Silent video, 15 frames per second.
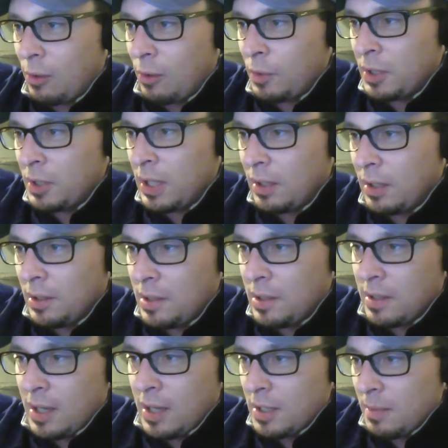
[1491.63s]
ridiculous
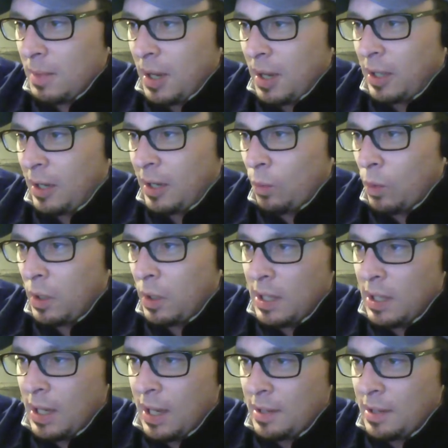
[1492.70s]
things about like what
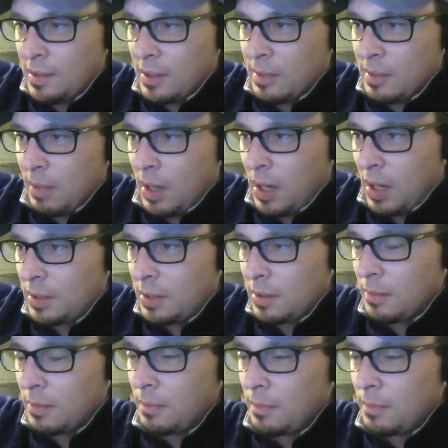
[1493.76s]
he has in this box.